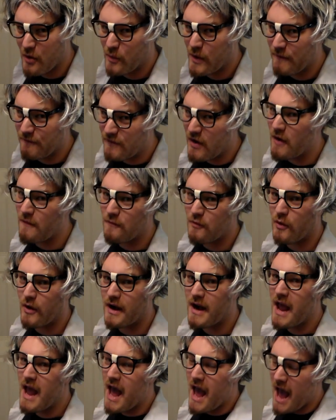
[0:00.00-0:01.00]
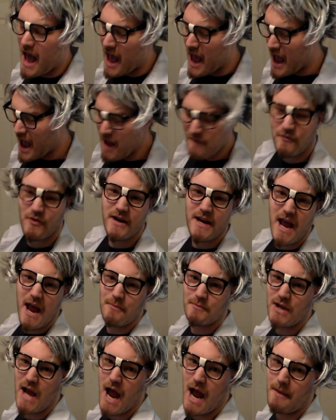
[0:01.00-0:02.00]
we fall for it every damn
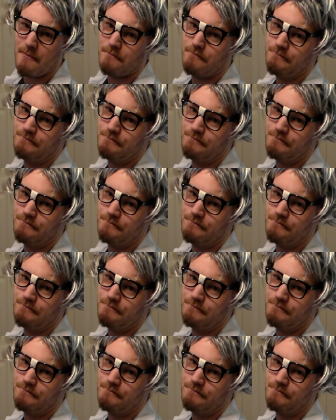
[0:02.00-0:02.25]
time.